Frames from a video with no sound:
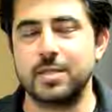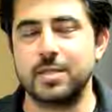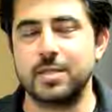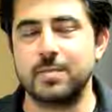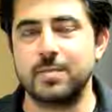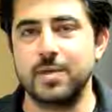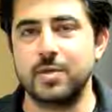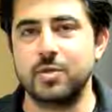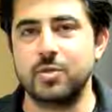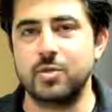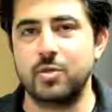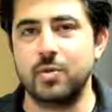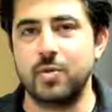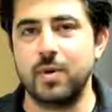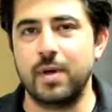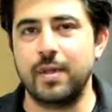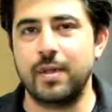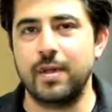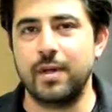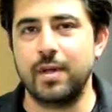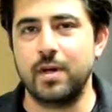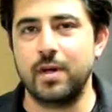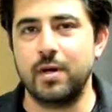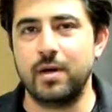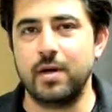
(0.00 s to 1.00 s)
explain to you what
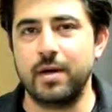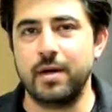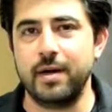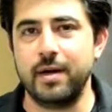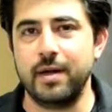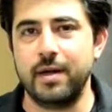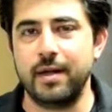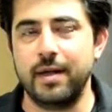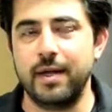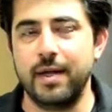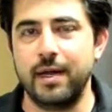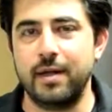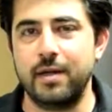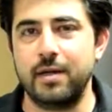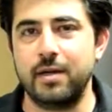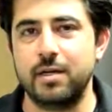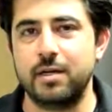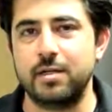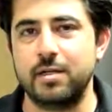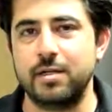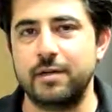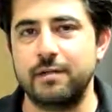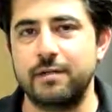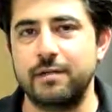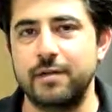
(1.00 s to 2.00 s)
they are and how they're
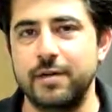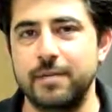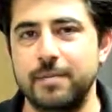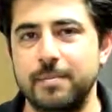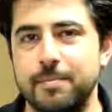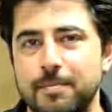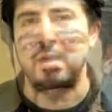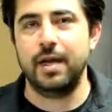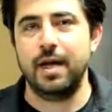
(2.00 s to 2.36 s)
different.